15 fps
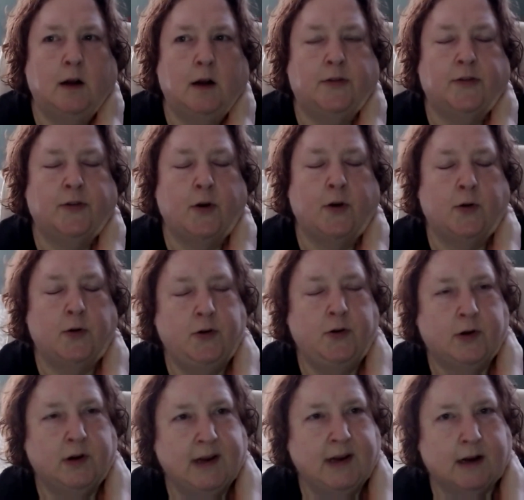so you
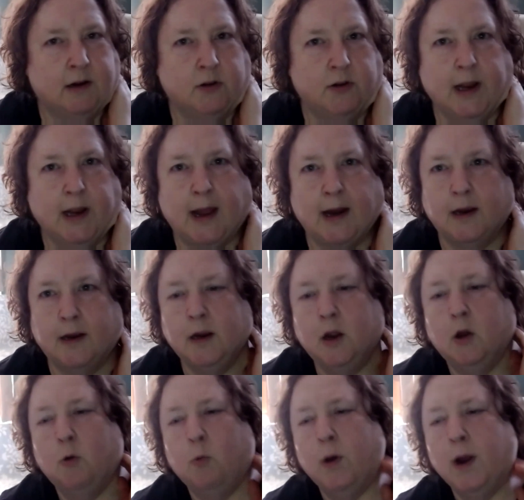can take a look at it.
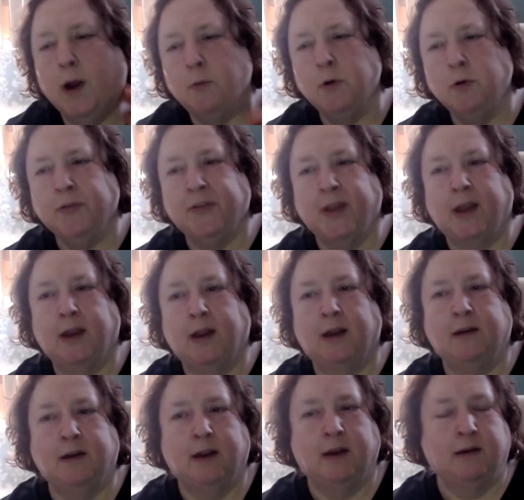What I will say,
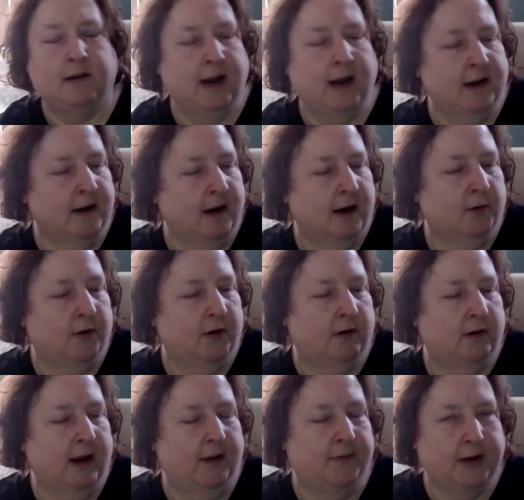and Dan and I were
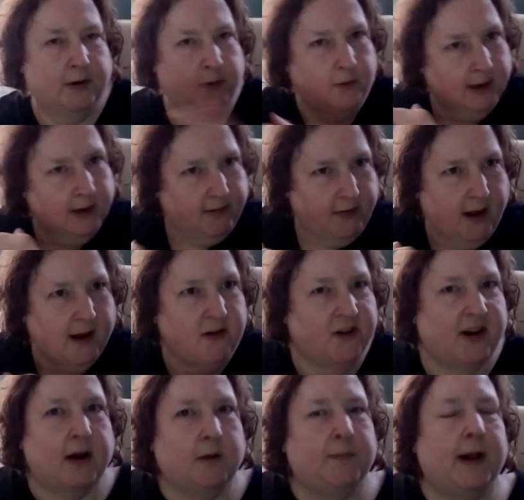having a quick side
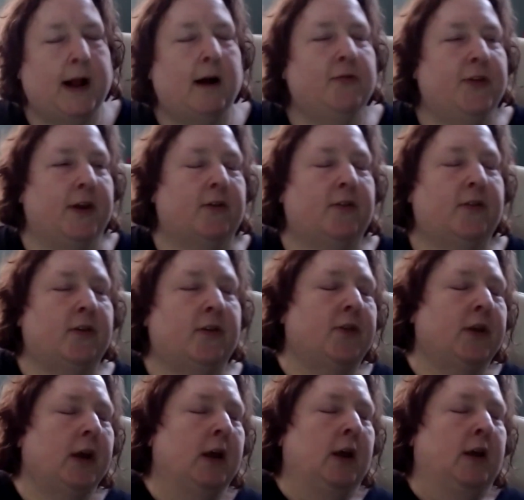chat about this,
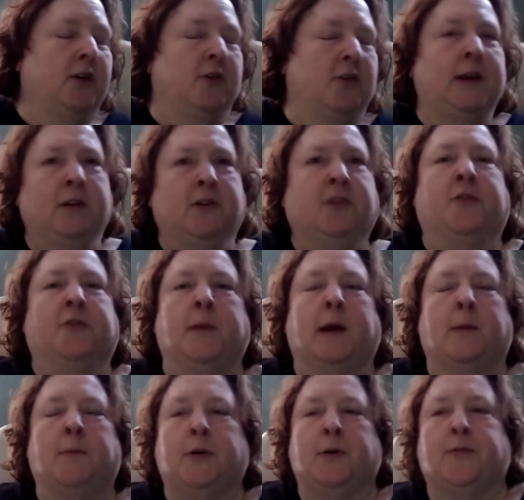is you need to
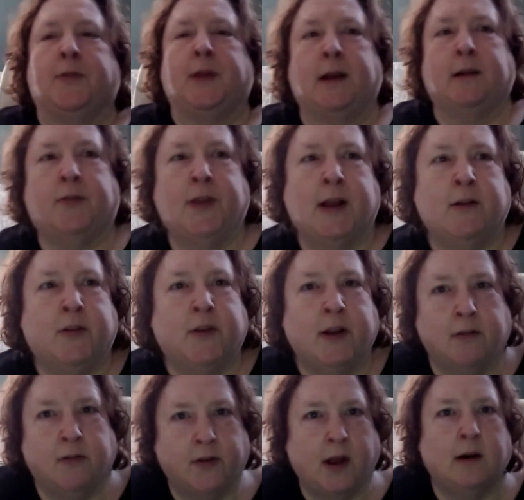remember that things
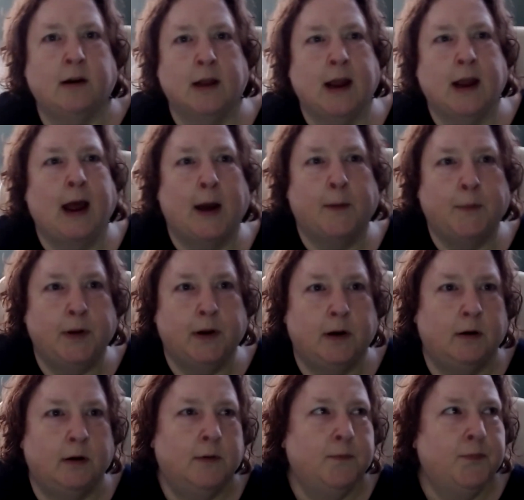can suddenly
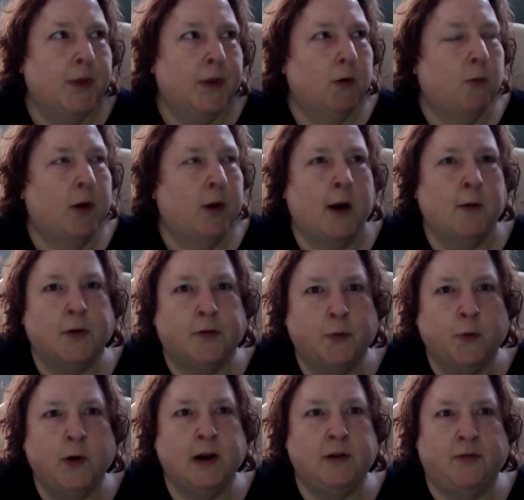happen. When I was
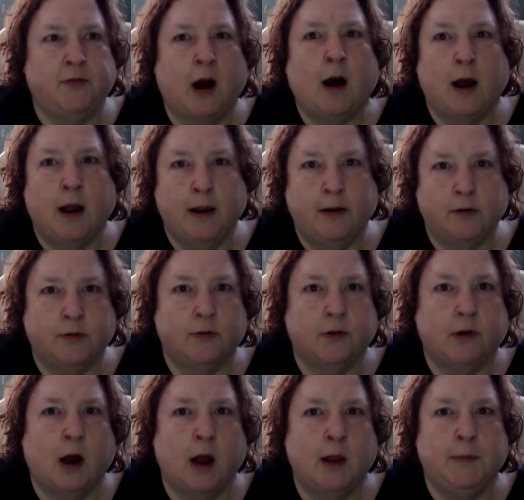45,
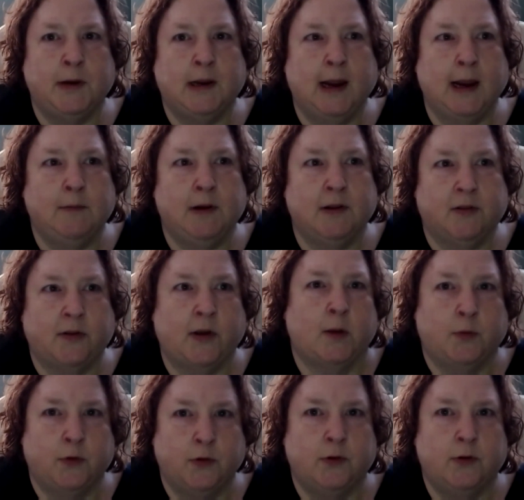I became
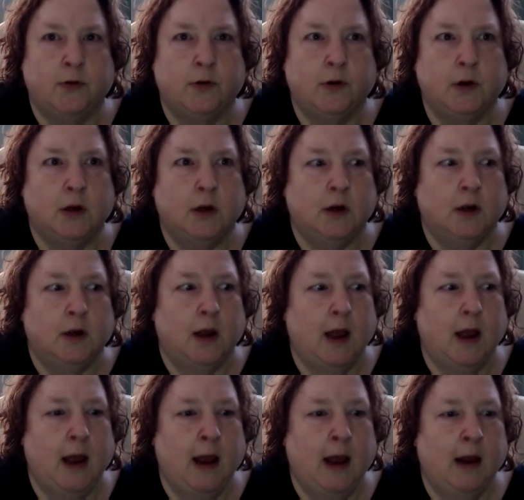disabled.
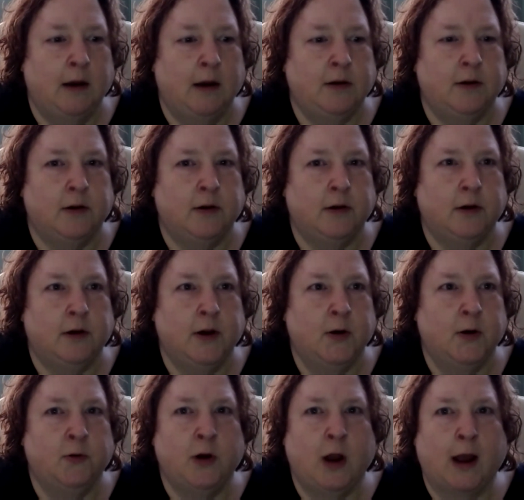And
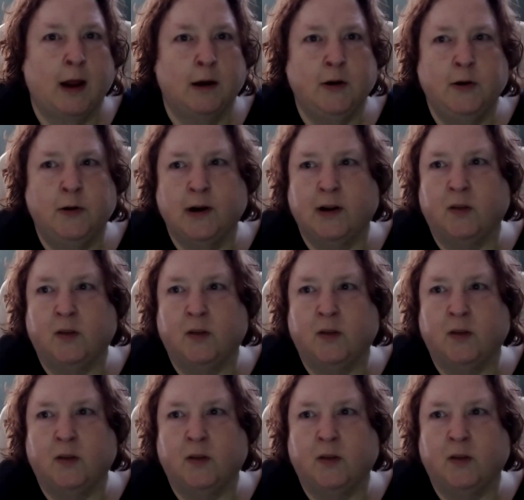you don't